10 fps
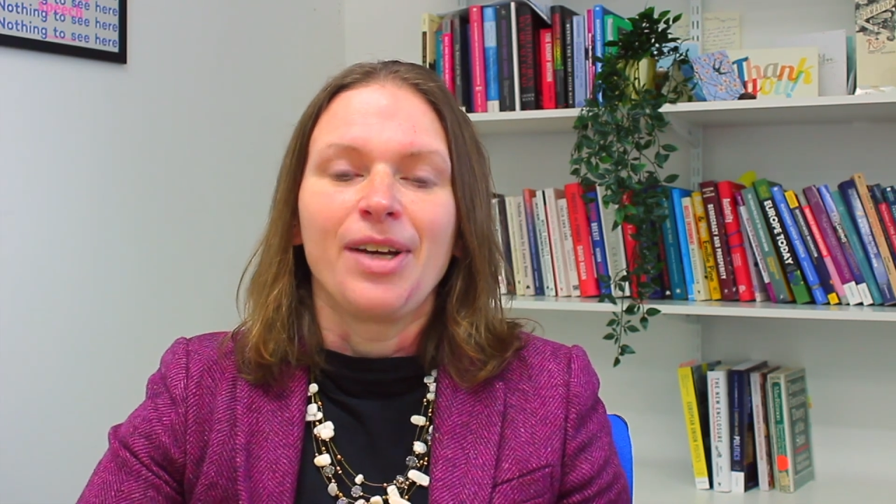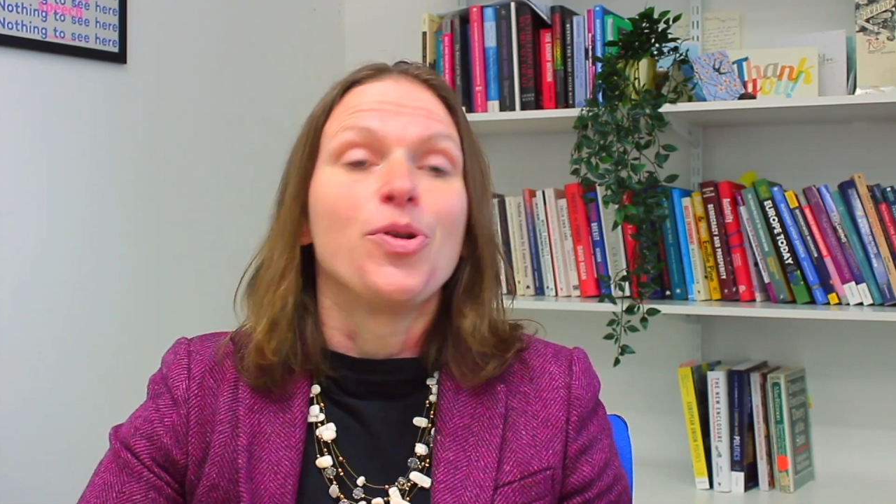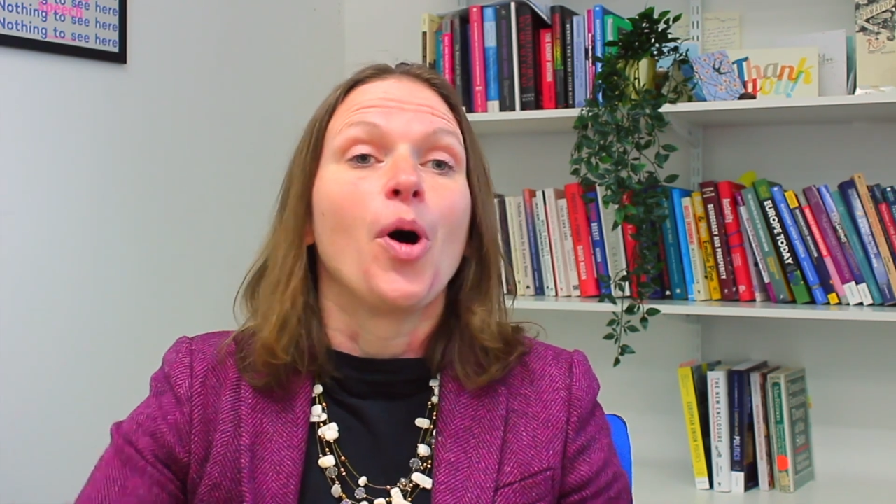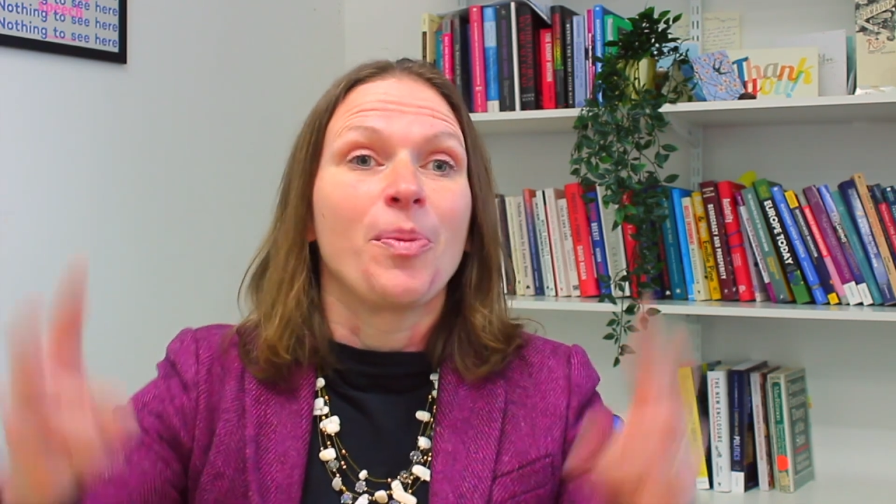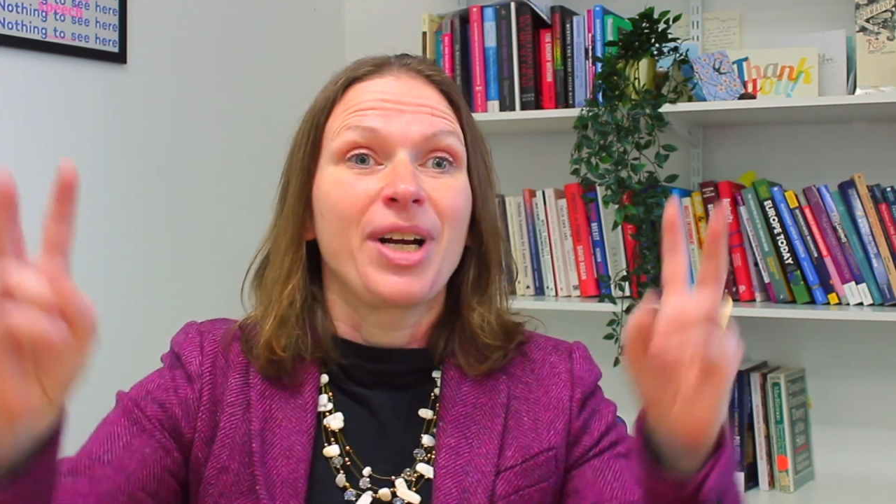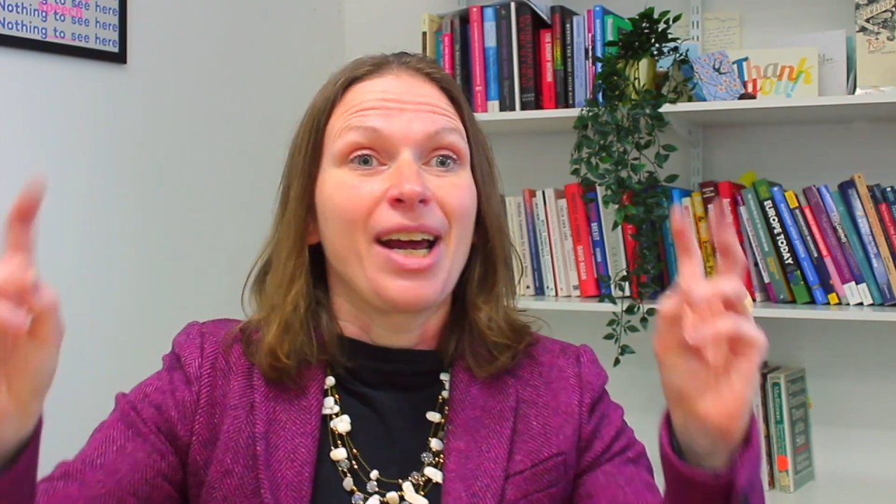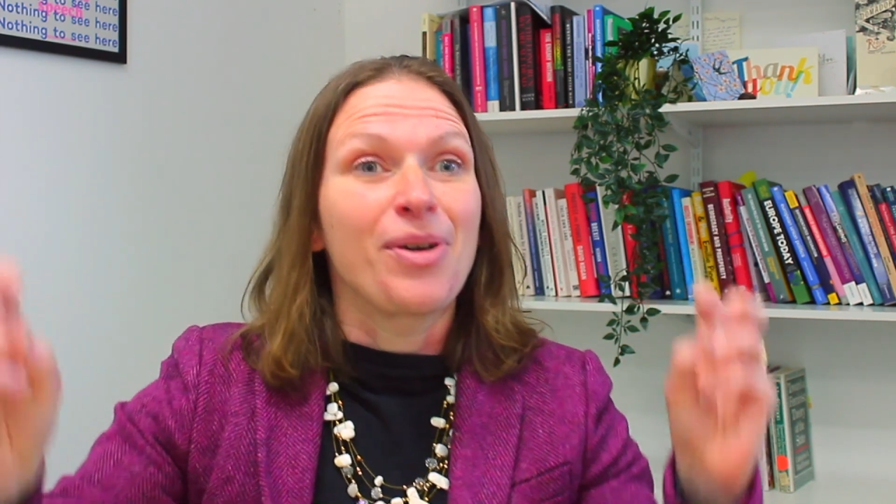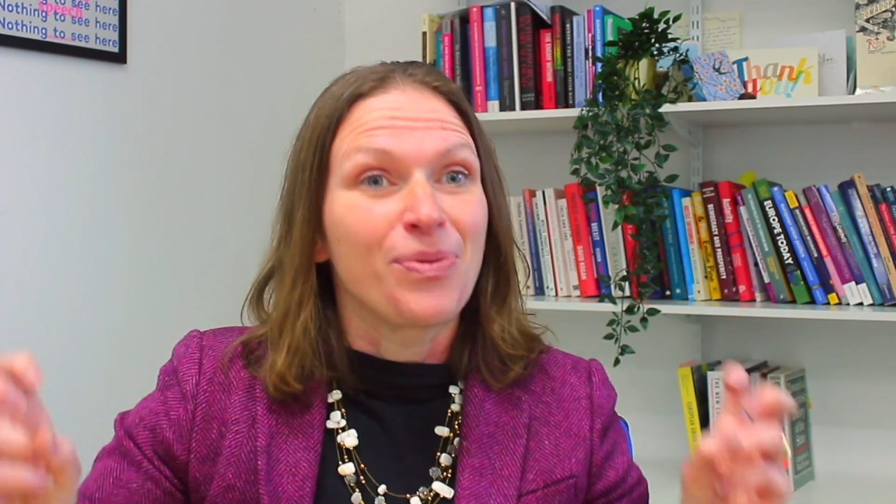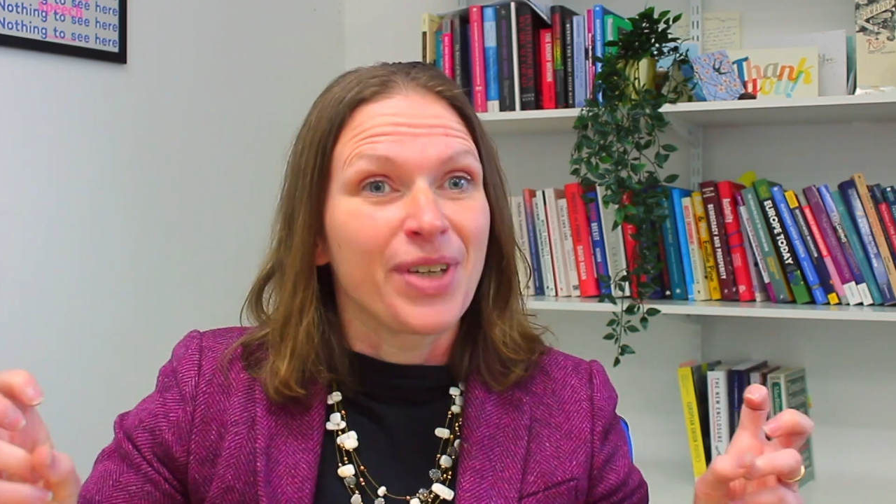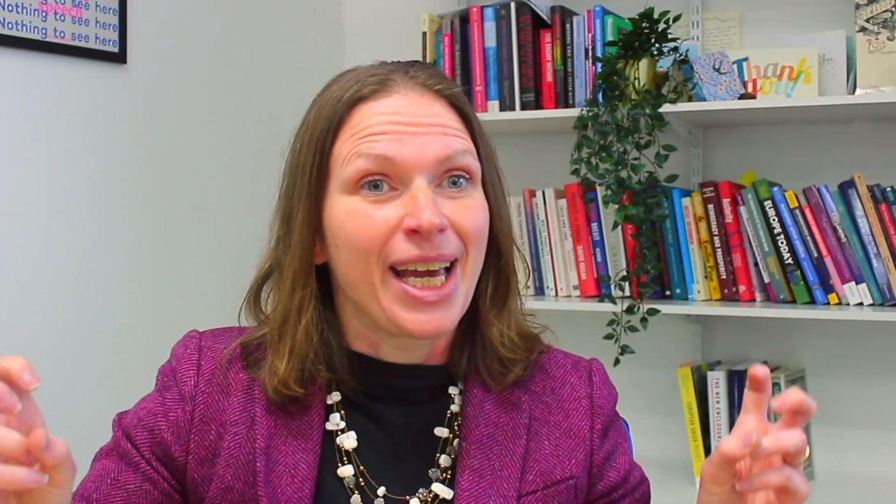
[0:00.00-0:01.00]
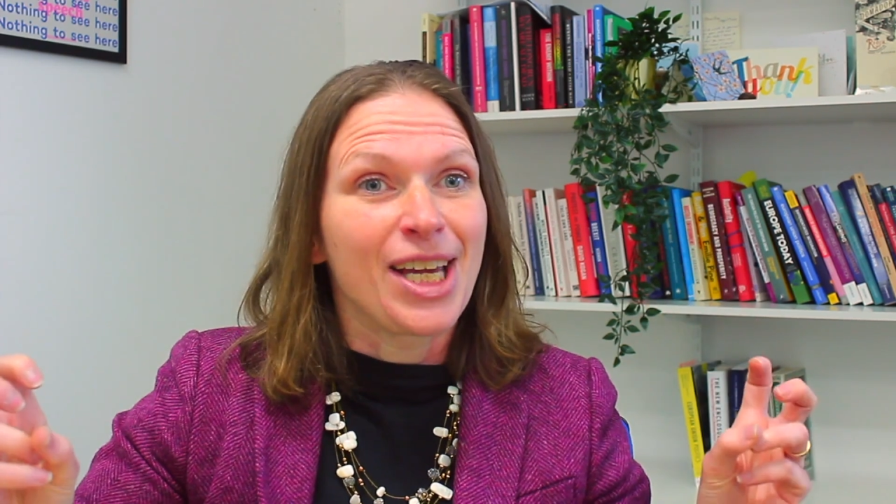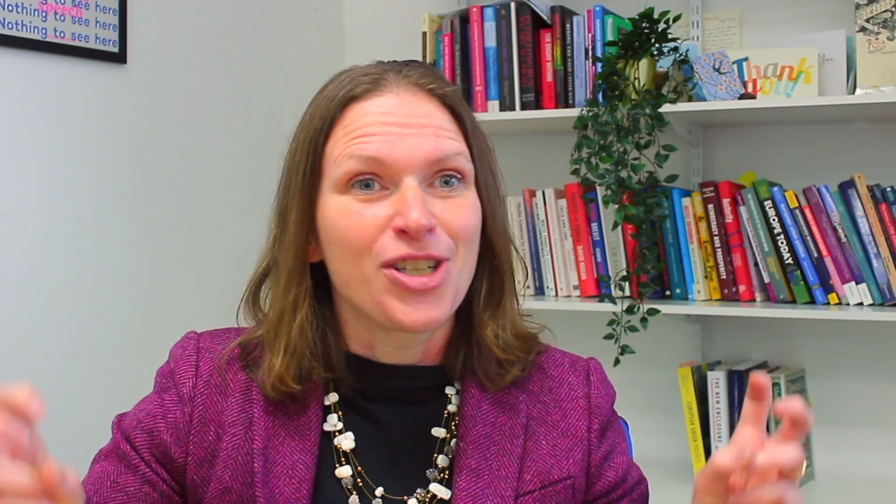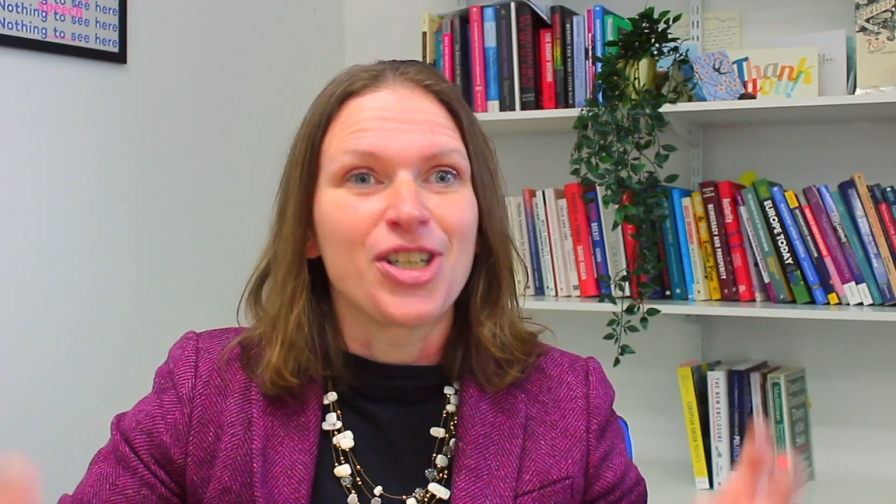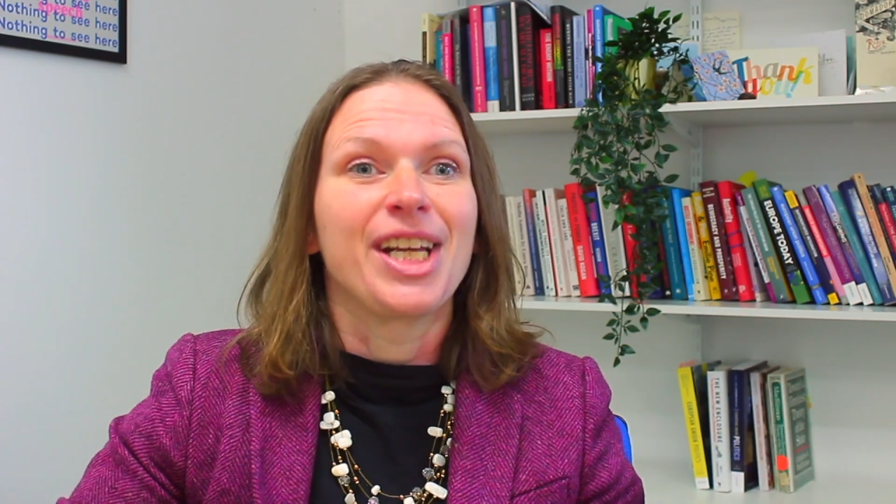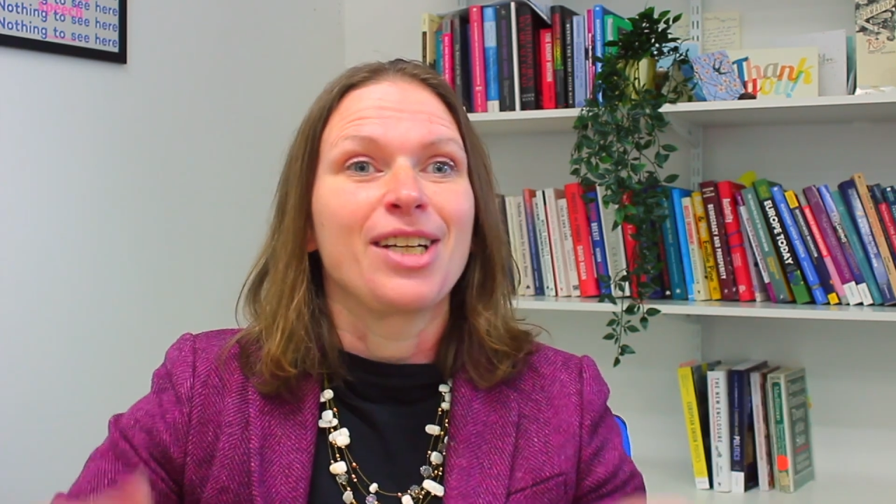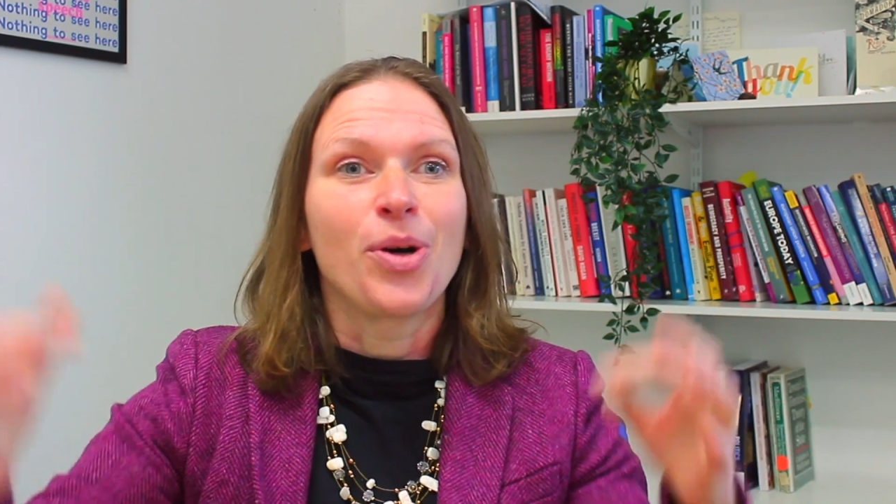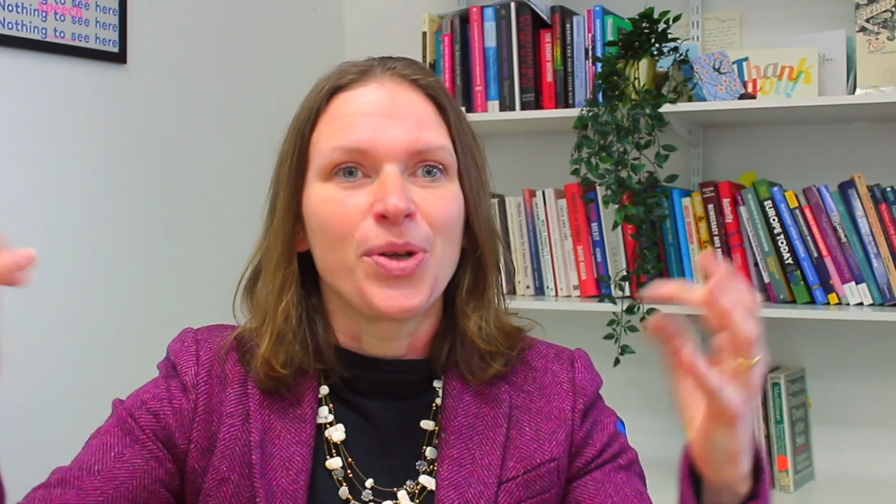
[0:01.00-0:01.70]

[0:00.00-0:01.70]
norm clarification and